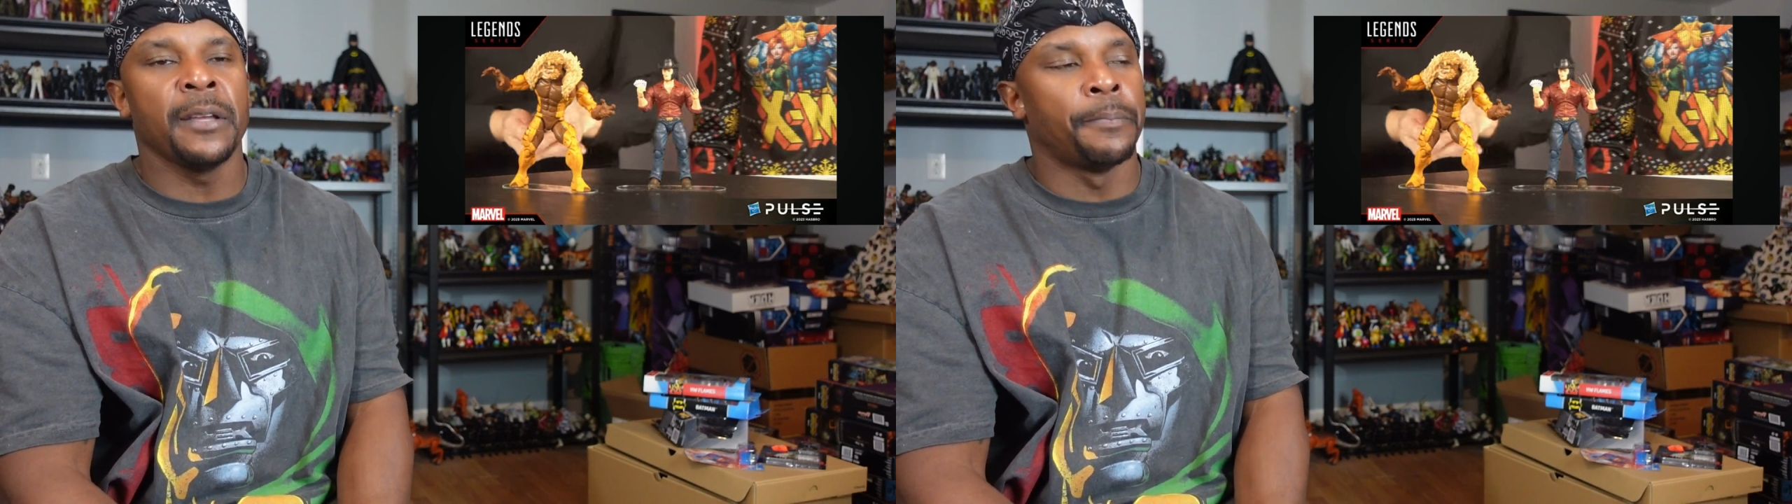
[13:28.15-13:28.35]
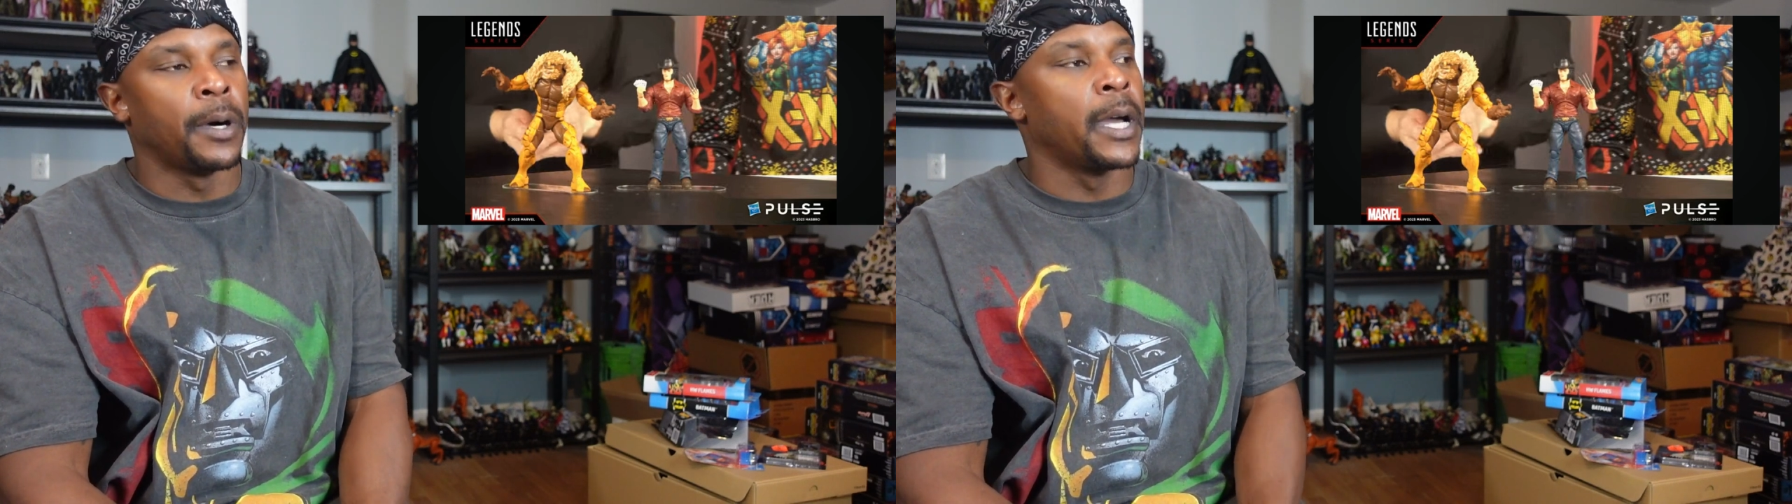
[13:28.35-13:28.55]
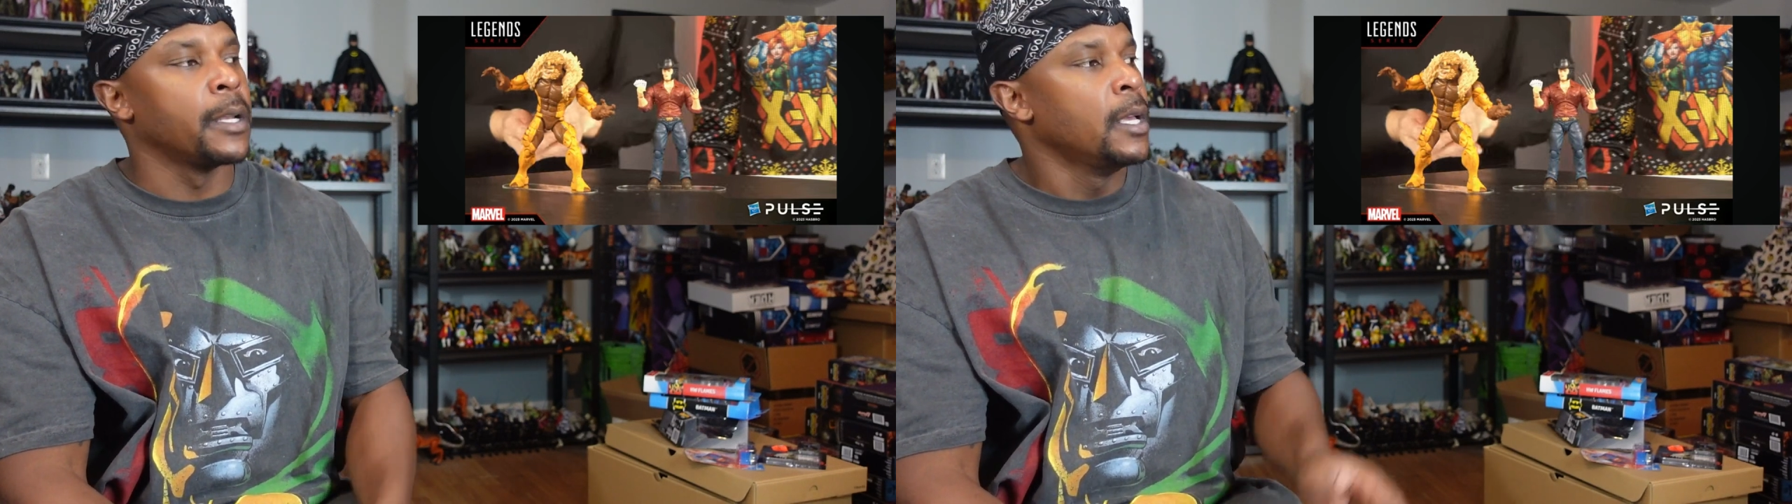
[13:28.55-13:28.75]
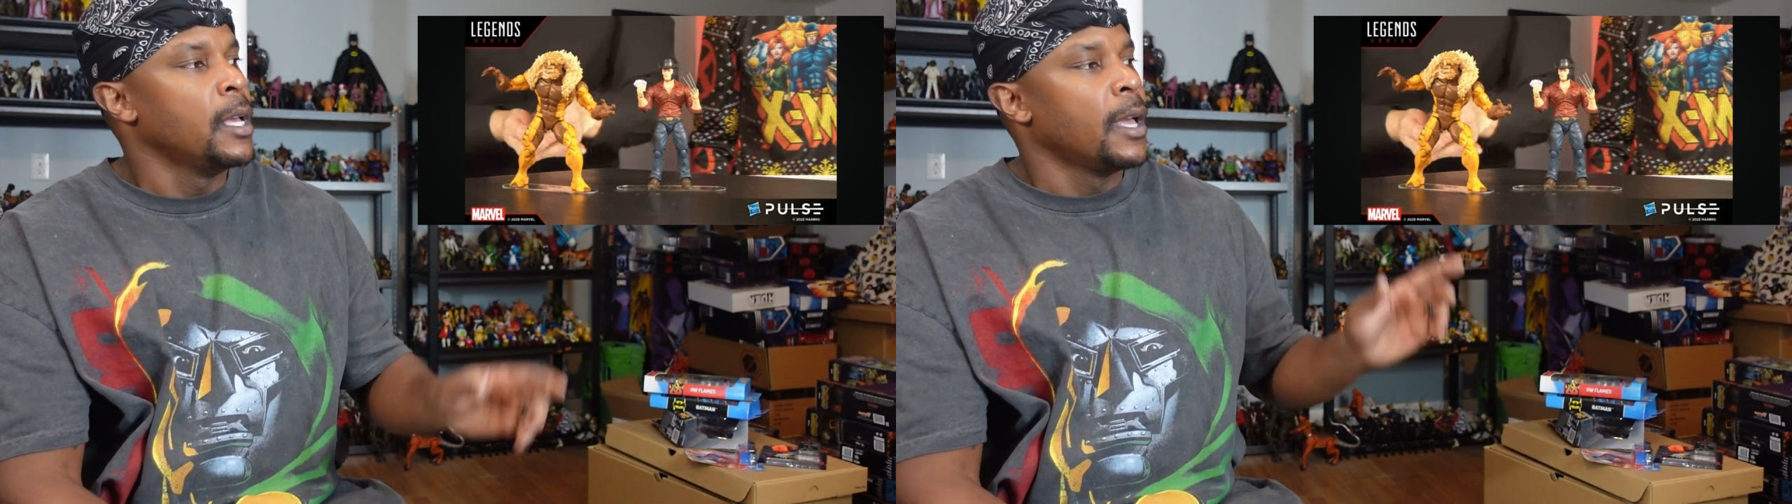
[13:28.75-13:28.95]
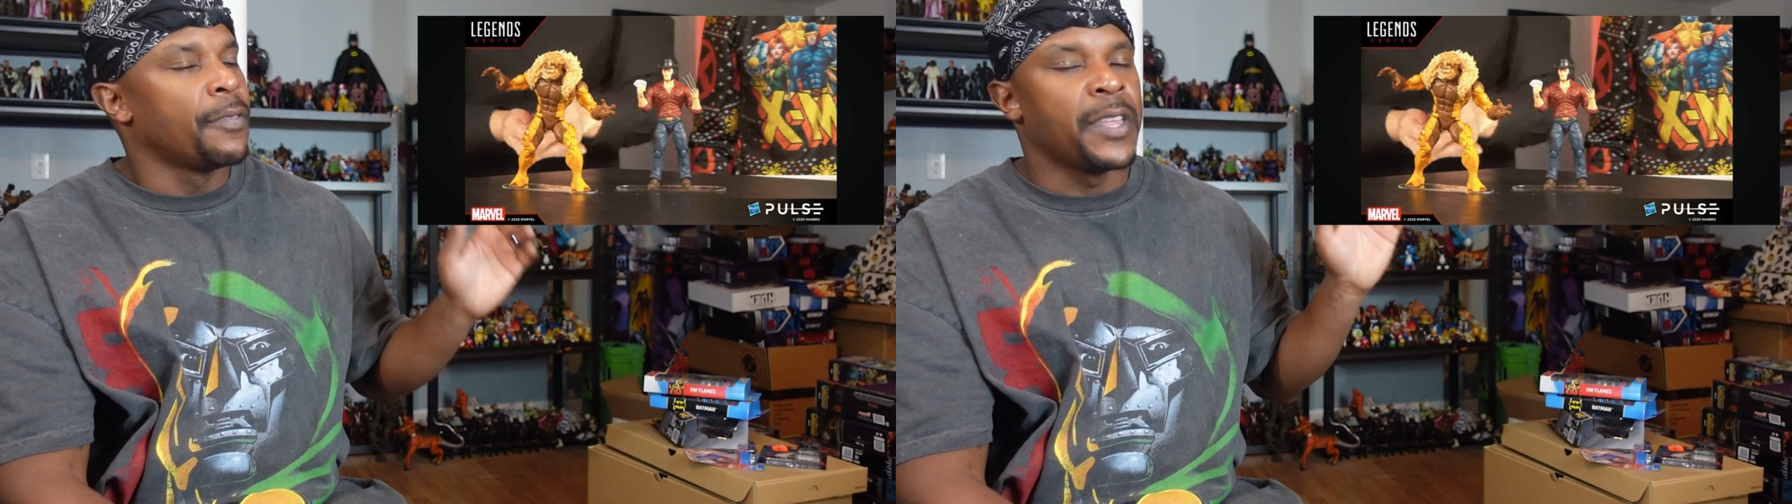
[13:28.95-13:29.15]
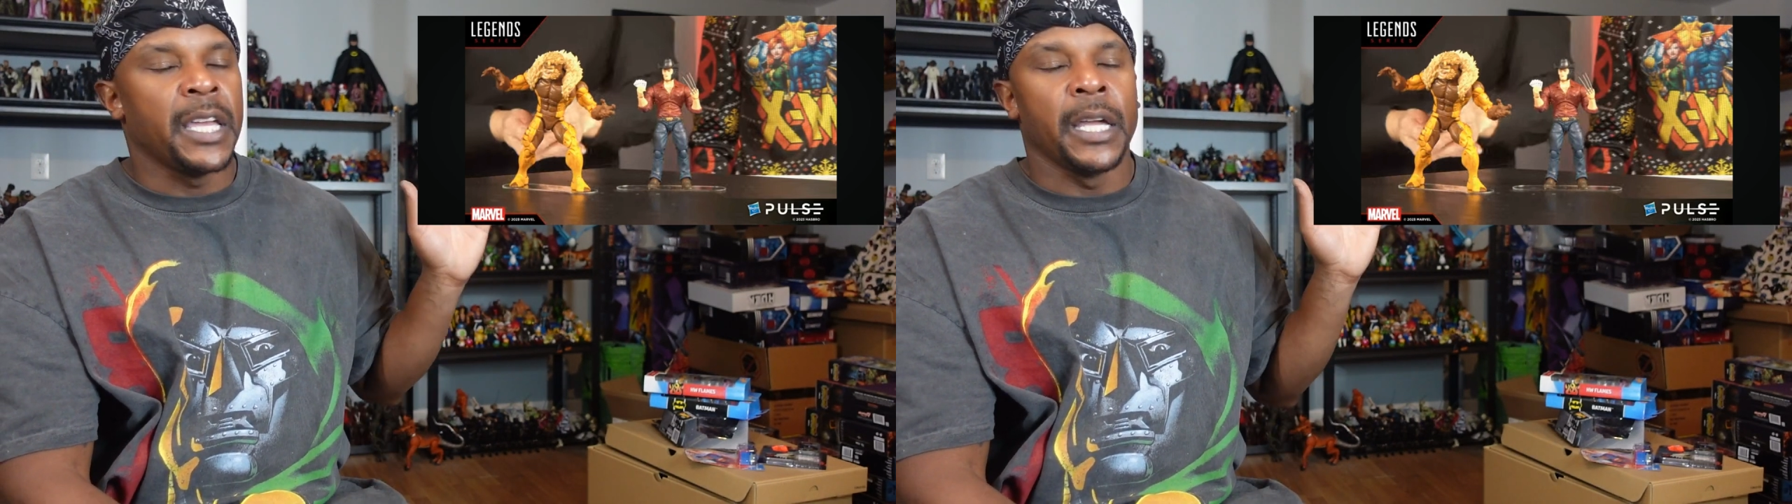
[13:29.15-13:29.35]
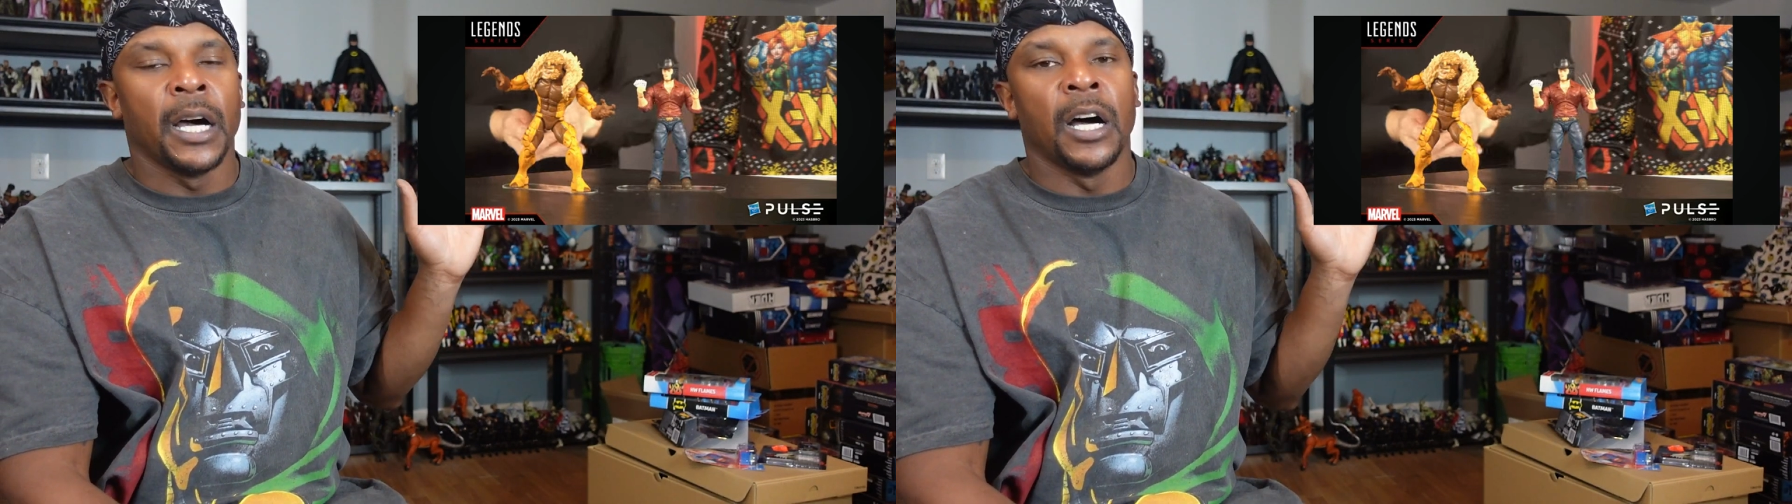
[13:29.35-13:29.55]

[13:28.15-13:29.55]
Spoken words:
but the